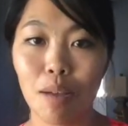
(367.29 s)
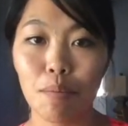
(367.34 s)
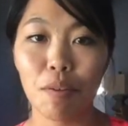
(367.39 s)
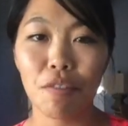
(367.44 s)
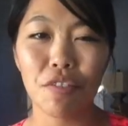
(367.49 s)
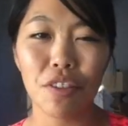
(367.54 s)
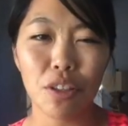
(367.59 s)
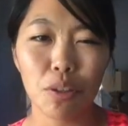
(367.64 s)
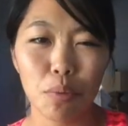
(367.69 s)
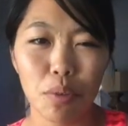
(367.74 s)

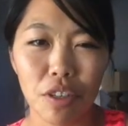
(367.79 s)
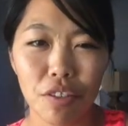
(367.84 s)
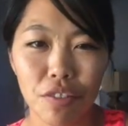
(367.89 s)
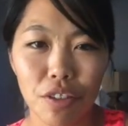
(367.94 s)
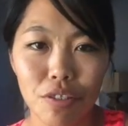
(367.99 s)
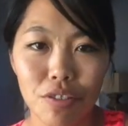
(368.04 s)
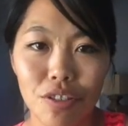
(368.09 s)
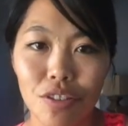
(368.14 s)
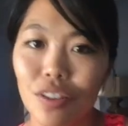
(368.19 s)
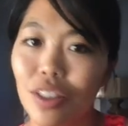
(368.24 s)
if either one of
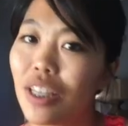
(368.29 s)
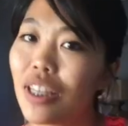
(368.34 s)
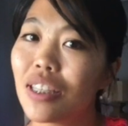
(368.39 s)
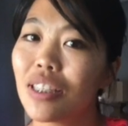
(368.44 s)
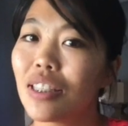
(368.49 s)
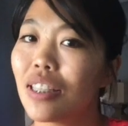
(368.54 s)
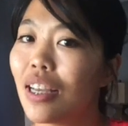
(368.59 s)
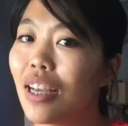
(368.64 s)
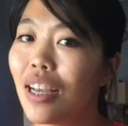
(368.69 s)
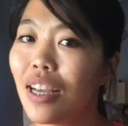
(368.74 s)
those two
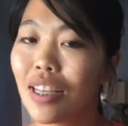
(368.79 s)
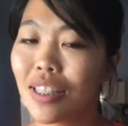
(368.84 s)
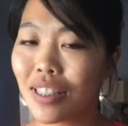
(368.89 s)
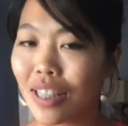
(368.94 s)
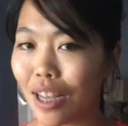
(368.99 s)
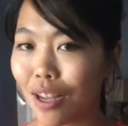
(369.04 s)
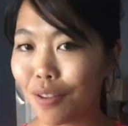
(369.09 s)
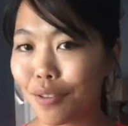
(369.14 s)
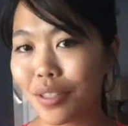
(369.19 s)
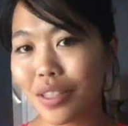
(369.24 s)
things
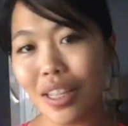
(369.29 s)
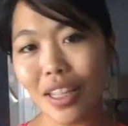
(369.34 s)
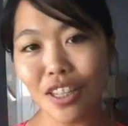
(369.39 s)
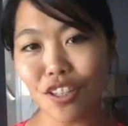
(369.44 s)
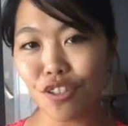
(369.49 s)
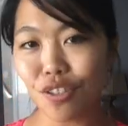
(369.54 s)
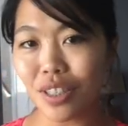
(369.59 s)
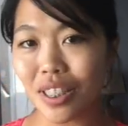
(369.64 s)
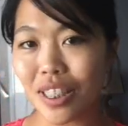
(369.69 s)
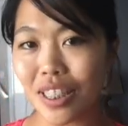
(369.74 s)
sounds
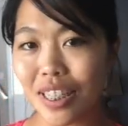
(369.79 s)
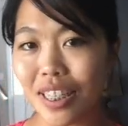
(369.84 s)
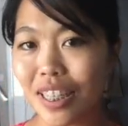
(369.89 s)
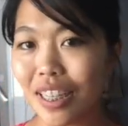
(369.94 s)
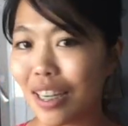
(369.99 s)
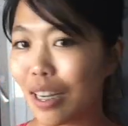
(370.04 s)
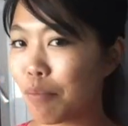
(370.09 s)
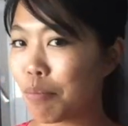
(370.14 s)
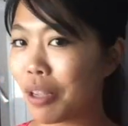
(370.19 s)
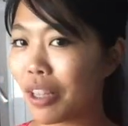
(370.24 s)

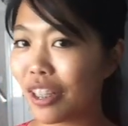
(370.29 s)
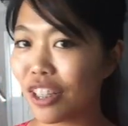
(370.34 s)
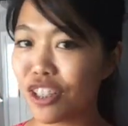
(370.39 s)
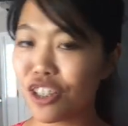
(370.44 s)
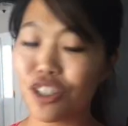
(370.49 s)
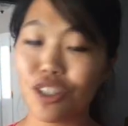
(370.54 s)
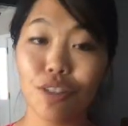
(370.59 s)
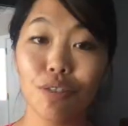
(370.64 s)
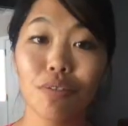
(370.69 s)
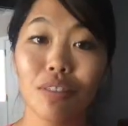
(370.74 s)
interesting and appealing
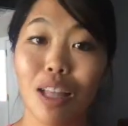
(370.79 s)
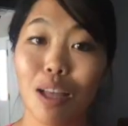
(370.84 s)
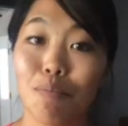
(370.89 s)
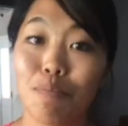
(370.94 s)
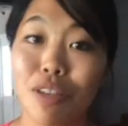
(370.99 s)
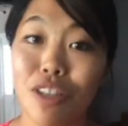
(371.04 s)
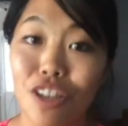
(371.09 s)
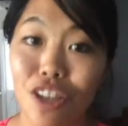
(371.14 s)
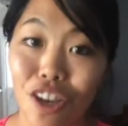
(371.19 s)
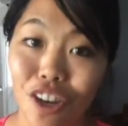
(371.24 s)
to you, let
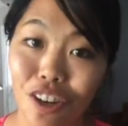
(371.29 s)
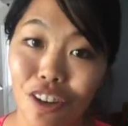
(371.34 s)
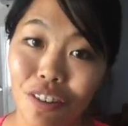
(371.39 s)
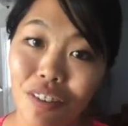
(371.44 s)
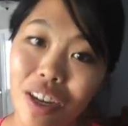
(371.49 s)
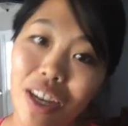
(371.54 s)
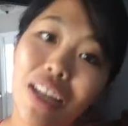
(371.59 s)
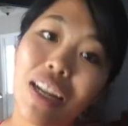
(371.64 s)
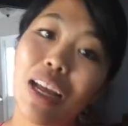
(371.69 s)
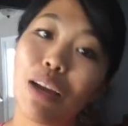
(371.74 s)
me
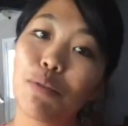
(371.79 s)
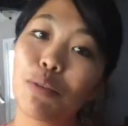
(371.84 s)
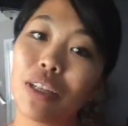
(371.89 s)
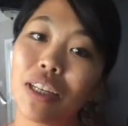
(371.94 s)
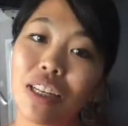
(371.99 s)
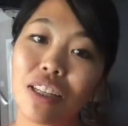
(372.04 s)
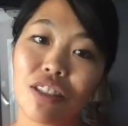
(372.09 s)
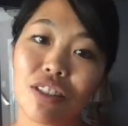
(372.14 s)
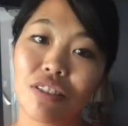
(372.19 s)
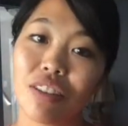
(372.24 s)
know and I will
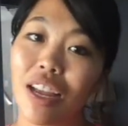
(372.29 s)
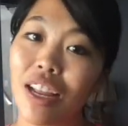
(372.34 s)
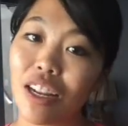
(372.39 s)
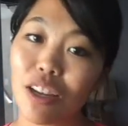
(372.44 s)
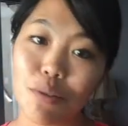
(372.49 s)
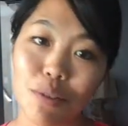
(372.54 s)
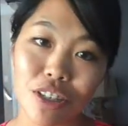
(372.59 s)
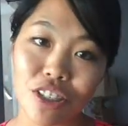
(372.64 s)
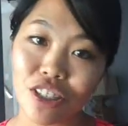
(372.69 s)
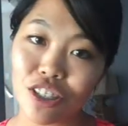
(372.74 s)
answer any
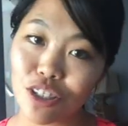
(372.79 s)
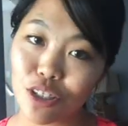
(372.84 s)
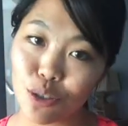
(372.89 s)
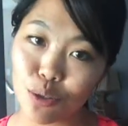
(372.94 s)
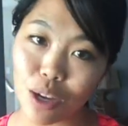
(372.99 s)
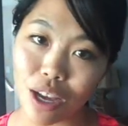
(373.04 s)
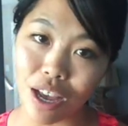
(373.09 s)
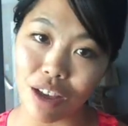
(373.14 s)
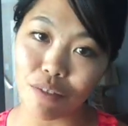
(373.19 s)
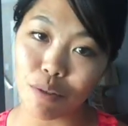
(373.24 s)
questions
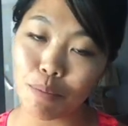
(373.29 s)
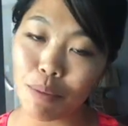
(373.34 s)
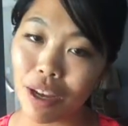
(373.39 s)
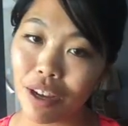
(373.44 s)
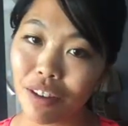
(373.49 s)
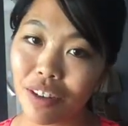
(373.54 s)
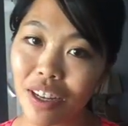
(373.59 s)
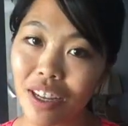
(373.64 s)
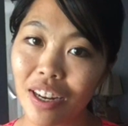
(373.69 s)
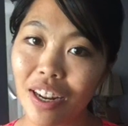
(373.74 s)
you have
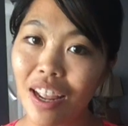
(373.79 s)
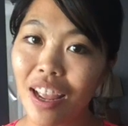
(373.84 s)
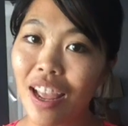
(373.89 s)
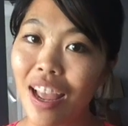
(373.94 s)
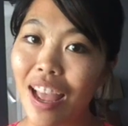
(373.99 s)
about it,